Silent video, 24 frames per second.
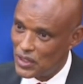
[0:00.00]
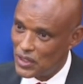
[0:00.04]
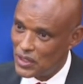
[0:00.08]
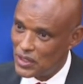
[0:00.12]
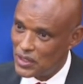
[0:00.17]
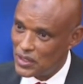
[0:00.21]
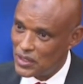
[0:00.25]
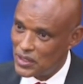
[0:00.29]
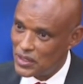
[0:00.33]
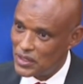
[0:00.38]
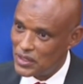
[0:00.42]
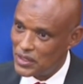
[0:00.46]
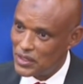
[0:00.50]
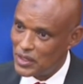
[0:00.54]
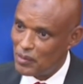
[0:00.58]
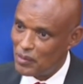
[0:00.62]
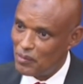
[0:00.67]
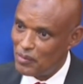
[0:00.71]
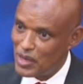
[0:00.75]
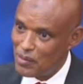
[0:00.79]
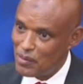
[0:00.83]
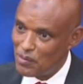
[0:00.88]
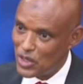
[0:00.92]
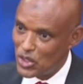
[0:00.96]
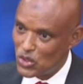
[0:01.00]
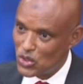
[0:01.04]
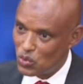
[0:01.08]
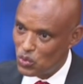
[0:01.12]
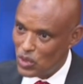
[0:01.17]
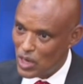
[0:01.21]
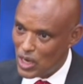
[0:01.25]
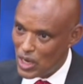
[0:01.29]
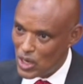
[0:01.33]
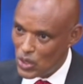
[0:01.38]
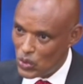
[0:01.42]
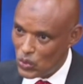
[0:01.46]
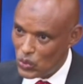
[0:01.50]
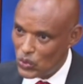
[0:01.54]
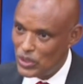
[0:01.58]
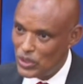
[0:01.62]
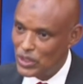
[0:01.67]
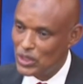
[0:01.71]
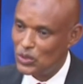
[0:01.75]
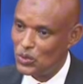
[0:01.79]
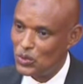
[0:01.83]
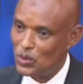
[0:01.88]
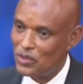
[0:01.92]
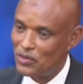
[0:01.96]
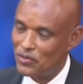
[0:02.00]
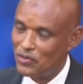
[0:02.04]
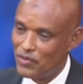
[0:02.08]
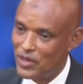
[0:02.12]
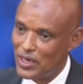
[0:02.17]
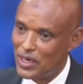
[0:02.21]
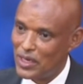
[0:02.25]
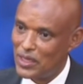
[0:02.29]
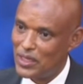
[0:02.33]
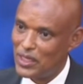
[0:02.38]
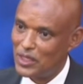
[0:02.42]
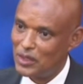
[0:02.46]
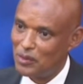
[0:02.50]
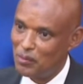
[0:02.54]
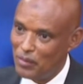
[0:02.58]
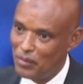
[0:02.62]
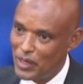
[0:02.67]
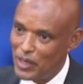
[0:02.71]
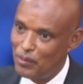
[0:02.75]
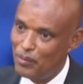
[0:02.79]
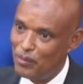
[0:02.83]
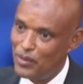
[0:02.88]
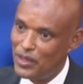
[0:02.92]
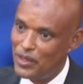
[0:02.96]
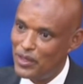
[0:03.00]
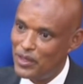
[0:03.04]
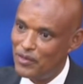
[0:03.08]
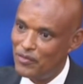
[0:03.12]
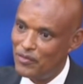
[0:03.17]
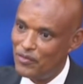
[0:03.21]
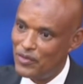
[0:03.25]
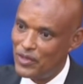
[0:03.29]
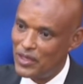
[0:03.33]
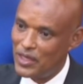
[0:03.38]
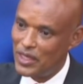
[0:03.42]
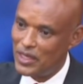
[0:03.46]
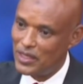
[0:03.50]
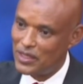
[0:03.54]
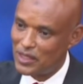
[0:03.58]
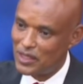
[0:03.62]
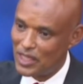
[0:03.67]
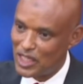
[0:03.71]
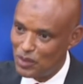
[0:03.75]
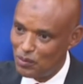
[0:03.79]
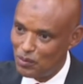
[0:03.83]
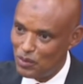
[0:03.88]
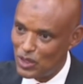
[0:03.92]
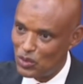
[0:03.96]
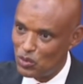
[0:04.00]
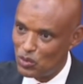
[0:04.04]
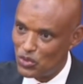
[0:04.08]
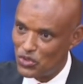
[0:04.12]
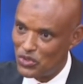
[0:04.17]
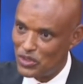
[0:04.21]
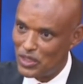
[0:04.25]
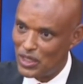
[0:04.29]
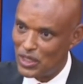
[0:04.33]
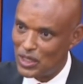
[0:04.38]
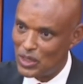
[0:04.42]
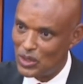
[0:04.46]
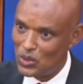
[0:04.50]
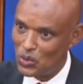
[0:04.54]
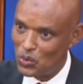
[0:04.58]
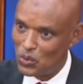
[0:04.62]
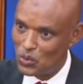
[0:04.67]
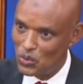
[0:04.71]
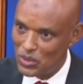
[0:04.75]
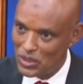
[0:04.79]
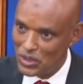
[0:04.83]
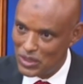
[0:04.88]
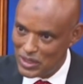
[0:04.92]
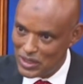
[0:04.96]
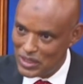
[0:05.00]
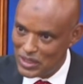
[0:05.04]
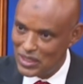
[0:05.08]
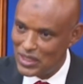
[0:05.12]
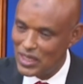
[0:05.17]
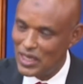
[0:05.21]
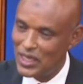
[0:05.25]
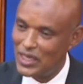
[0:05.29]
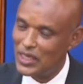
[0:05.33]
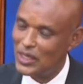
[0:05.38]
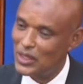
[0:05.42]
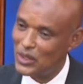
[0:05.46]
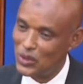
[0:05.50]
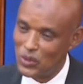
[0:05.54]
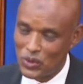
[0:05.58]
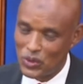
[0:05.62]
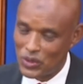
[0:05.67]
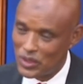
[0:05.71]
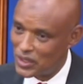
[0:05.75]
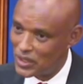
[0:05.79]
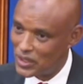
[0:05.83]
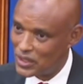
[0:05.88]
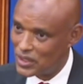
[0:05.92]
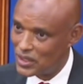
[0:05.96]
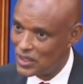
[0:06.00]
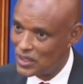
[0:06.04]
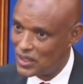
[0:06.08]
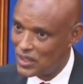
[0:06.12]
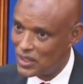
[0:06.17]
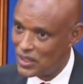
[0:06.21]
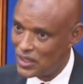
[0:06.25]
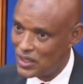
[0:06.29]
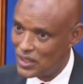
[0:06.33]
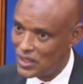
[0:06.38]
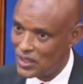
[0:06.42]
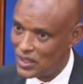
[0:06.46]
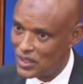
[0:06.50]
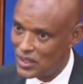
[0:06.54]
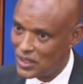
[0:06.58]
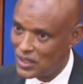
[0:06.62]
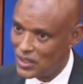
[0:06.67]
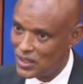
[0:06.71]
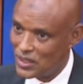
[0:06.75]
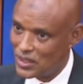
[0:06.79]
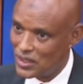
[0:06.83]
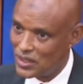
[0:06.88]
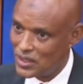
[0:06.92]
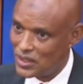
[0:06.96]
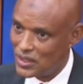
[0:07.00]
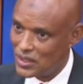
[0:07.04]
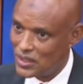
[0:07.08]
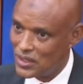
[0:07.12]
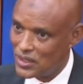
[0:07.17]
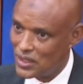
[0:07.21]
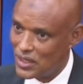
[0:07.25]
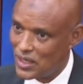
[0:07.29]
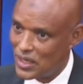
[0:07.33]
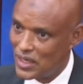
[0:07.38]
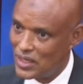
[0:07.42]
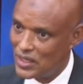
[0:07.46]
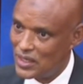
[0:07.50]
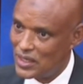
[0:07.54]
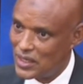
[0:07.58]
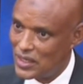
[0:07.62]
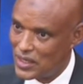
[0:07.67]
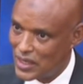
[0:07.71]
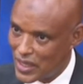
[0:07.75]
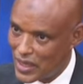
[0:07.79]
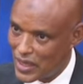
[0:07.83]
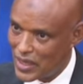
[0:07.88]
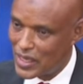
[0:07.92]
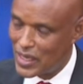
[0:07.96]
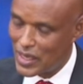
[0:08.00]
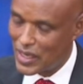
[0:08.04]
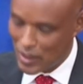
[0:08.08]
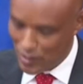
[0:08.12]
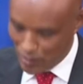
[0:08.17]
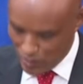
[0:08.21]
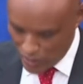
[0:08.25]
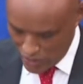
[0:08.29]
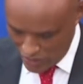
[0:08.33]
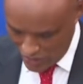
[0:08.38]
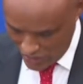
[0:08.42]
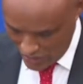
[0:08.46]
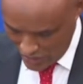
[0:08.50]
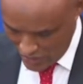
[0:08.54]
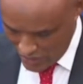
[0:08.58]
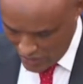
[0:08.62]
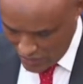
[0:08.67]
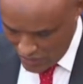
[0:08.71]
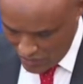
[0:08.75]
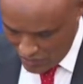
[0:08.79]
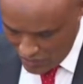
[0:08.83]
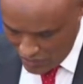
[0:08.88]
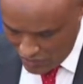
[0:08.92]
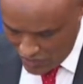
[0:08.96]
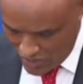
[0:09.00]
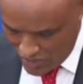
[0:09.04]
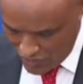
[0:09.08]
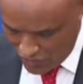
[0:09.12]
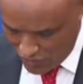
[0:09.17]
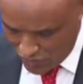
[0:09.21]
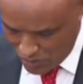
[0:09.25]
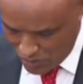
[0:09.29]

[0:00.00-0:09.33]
Some members were alluding to the fact that maybe the suspect was taken to DCI headquarters, and nothing can be far from the